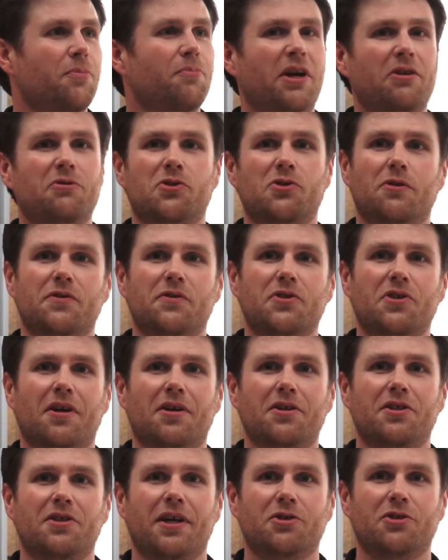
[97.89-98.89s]
microservice
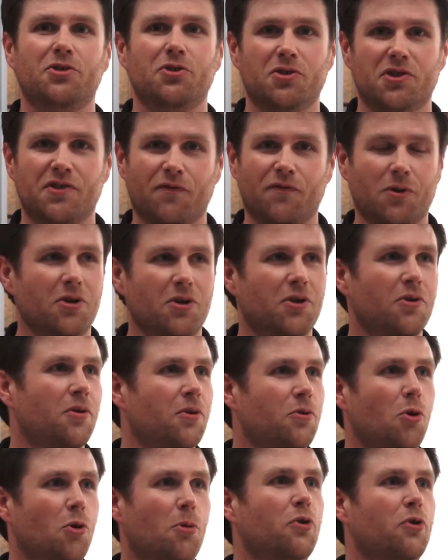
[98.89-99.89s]
architectures for
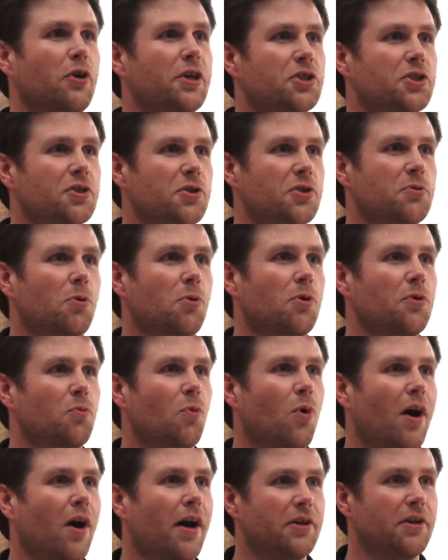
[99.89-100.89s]
corporations
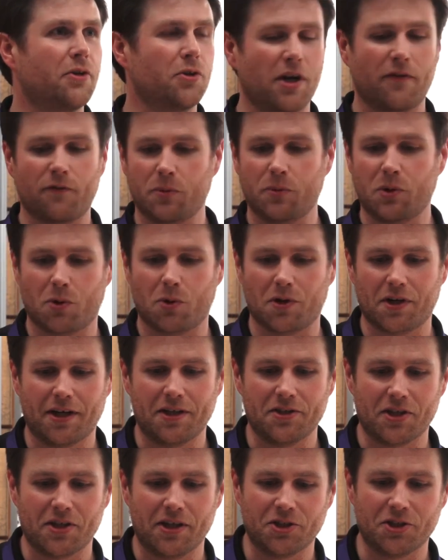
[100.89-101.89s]
worldwide and government
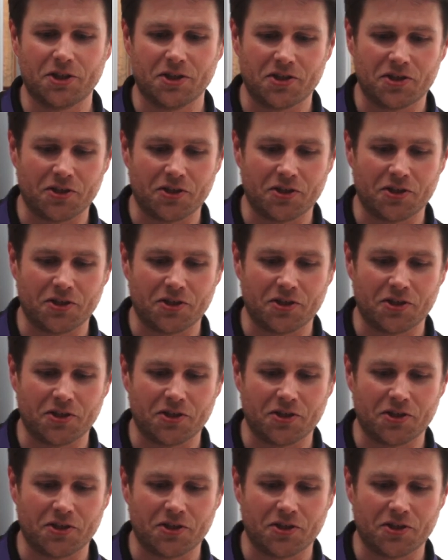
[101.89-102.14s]
organizations.